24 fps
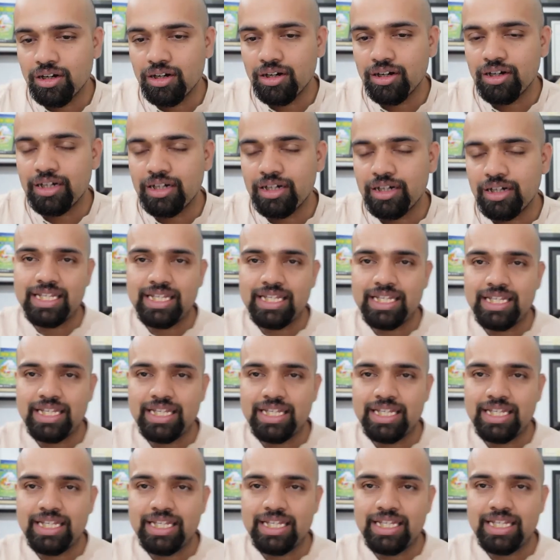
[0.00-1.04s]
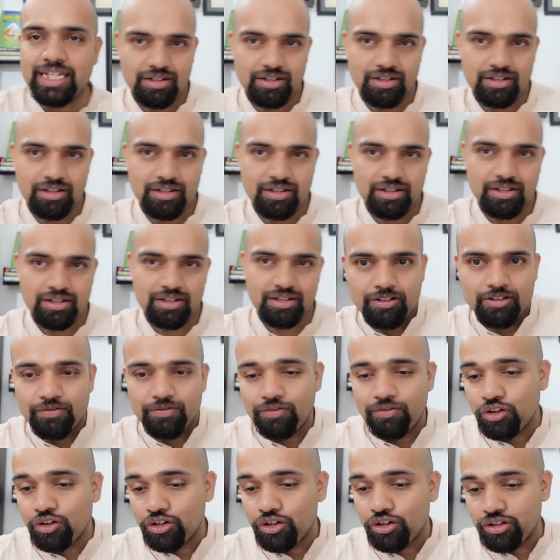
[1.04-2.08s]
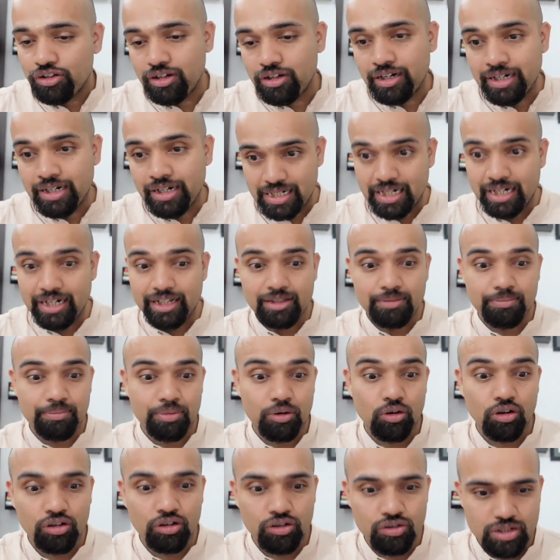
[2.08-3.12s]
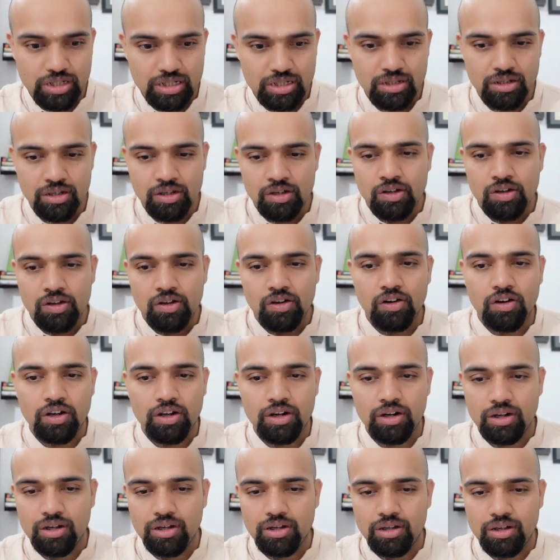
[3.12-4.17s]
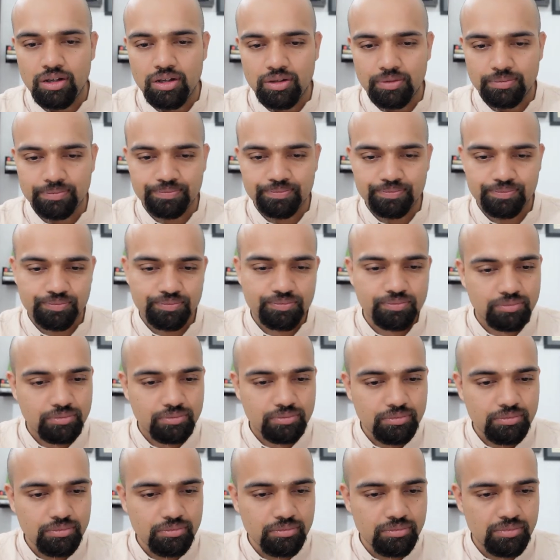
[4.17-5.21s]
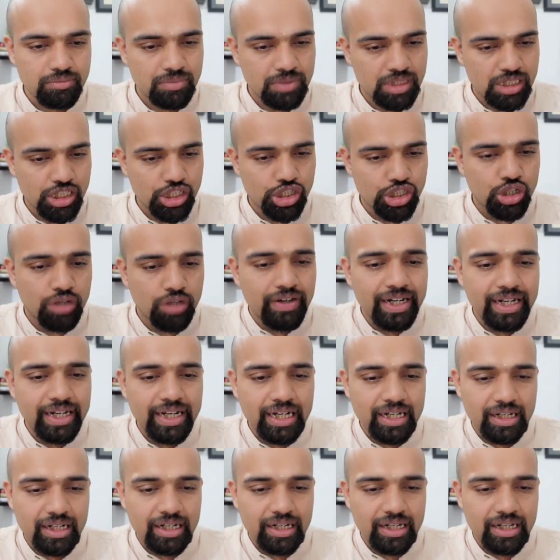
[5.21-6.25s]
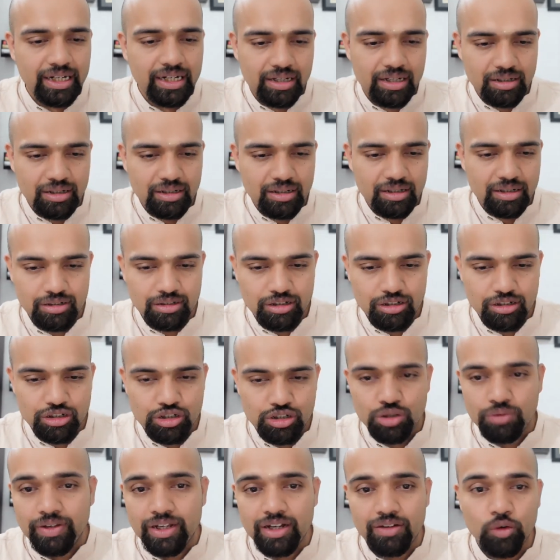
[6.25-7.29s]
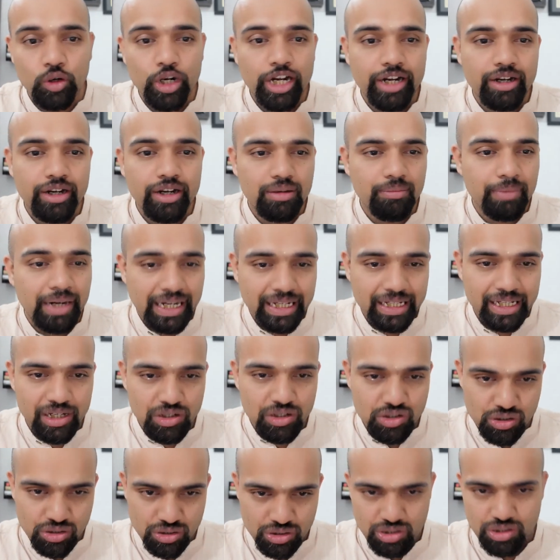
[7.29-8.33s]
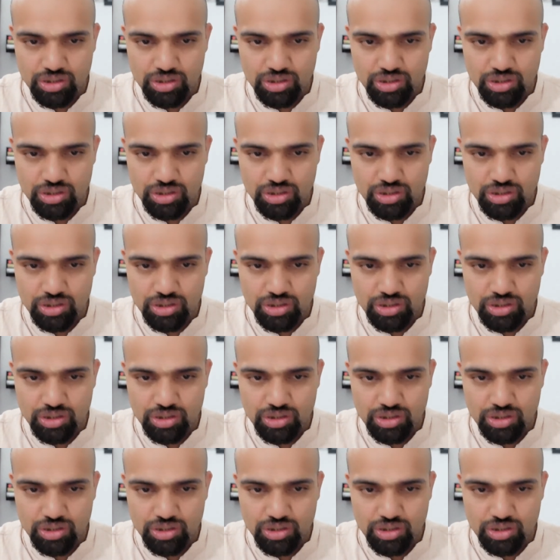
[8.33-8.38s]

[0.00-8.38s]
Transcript: test for understanding the prognosis, or should we deal it, should we avoid medications,